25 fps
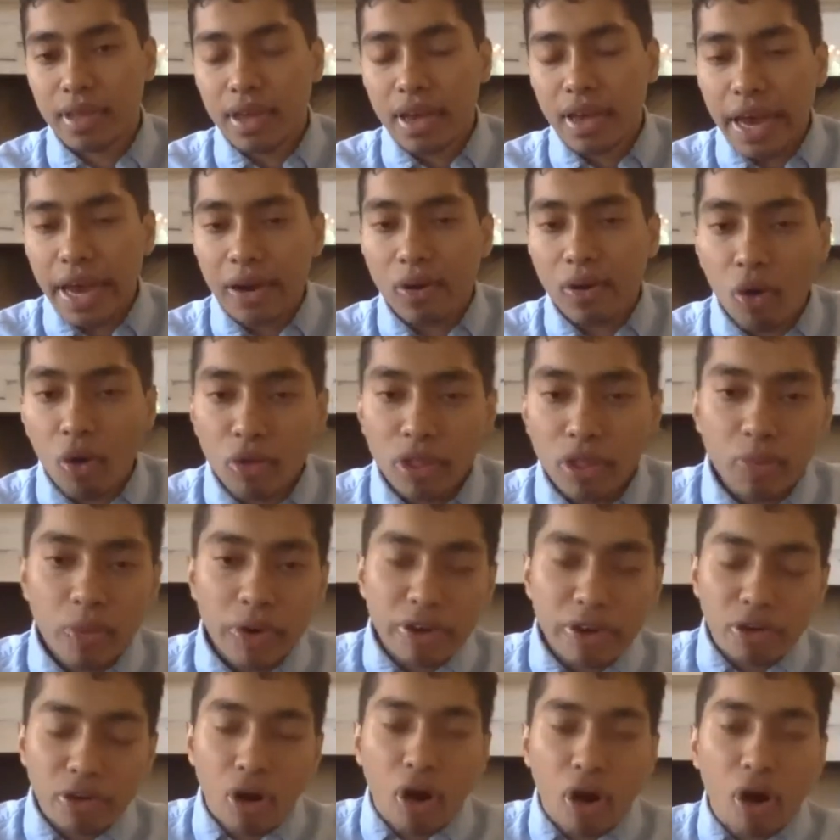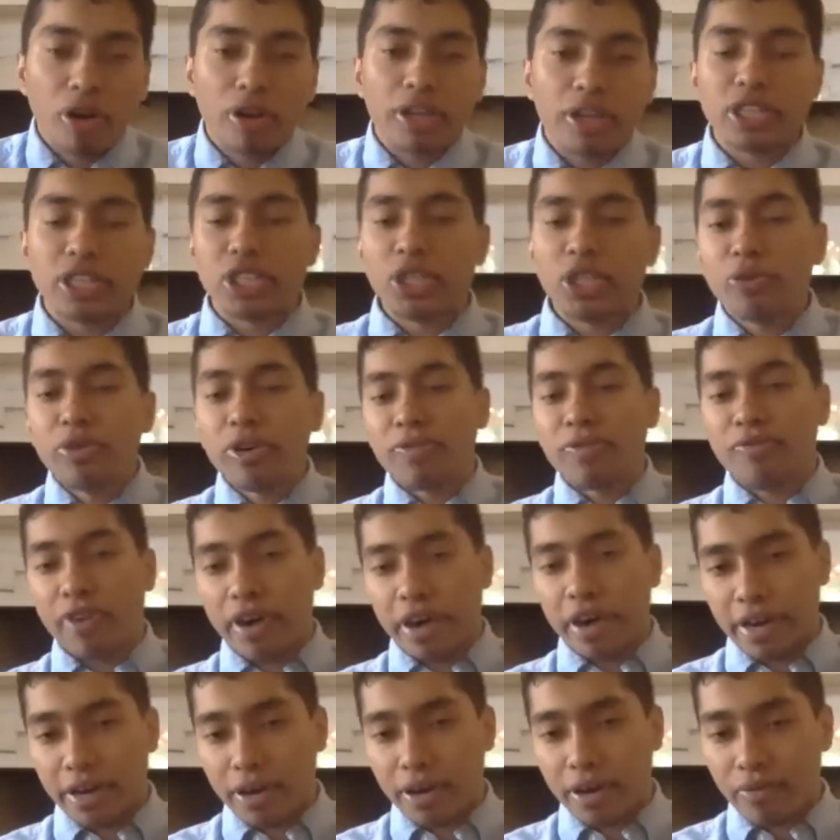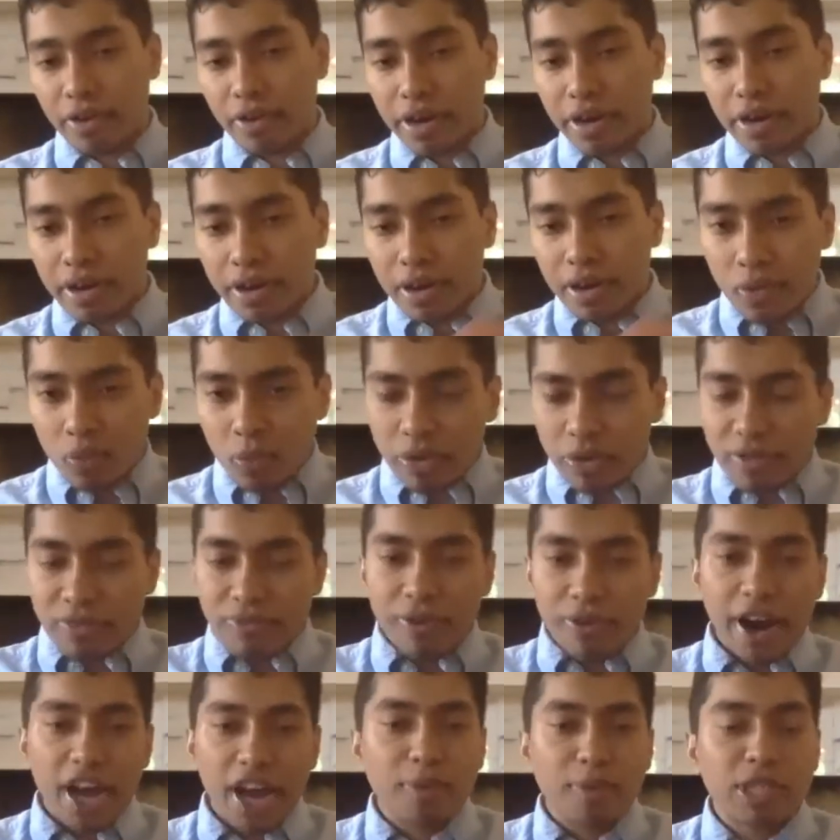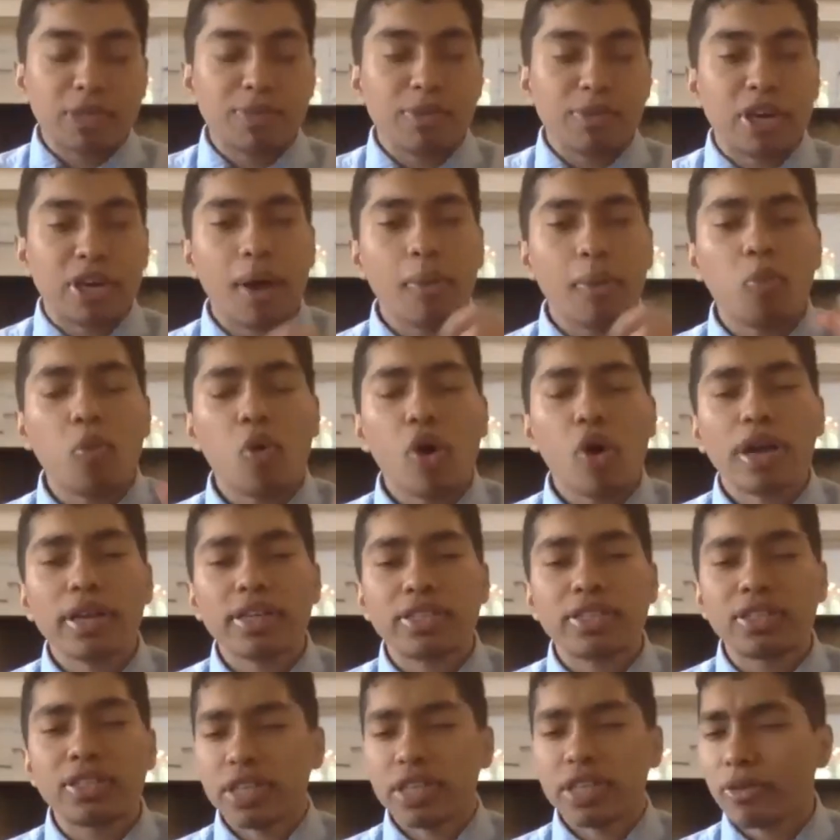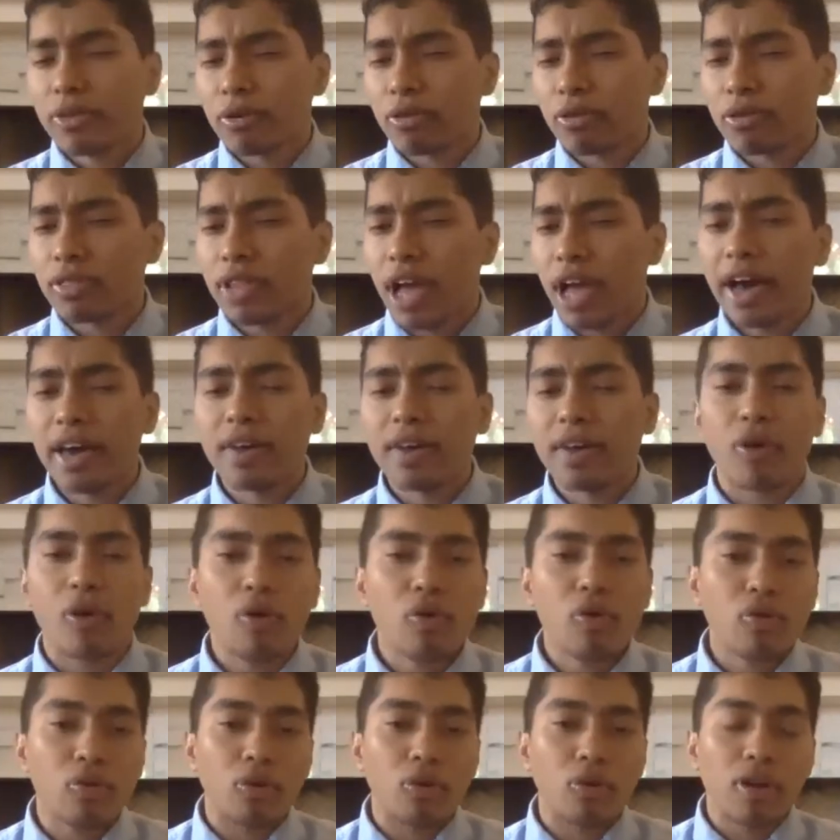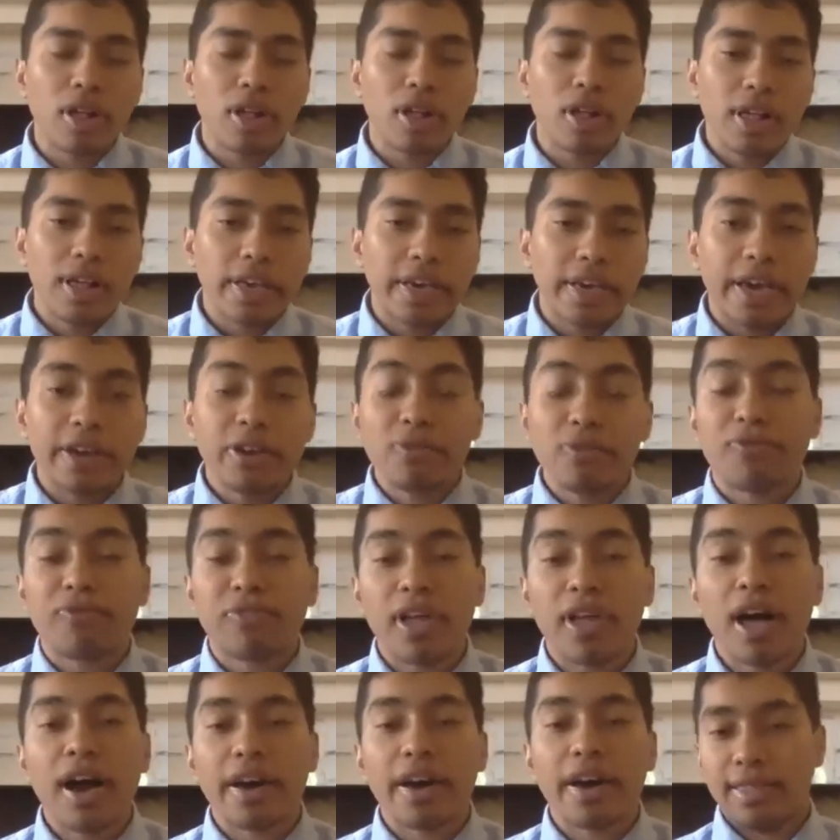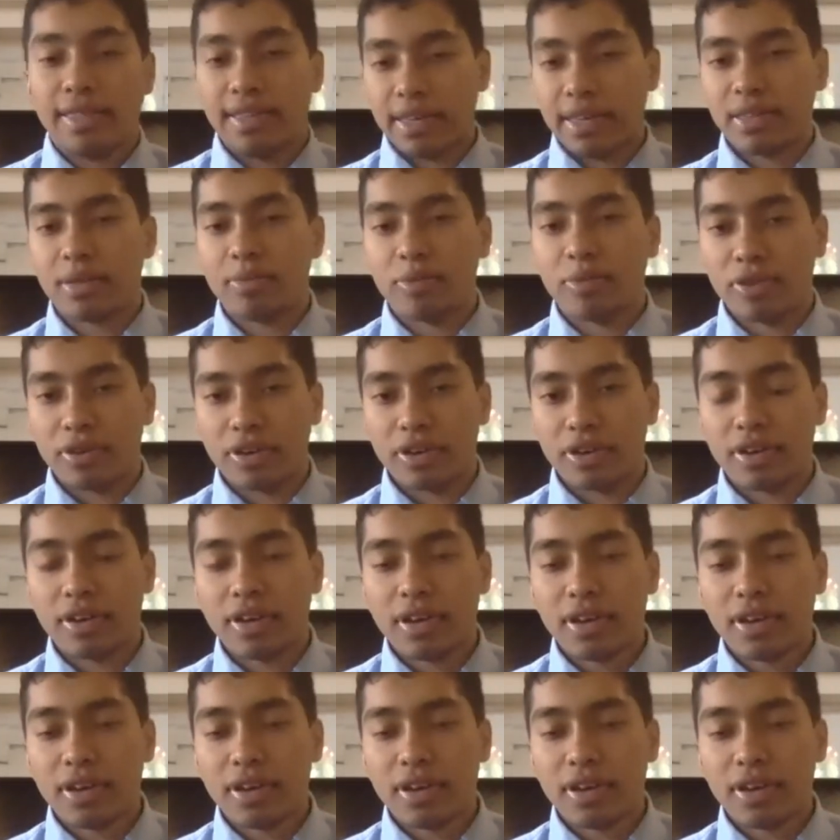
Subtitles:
And only when your heart is unified, right? When the fragments become one singular live whole, can you fly like the bird?